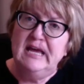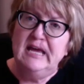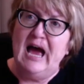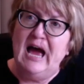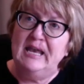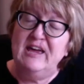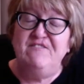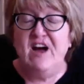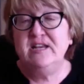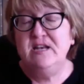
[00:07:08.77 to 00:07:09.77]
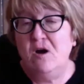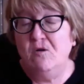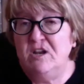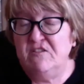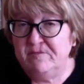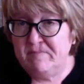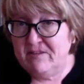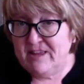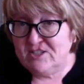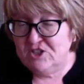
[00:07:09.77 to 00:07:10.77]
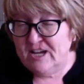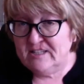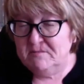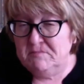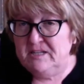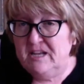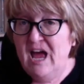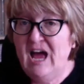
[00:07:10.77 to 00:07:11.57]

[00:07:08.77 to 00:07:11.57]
And if I know enough about that gentleman,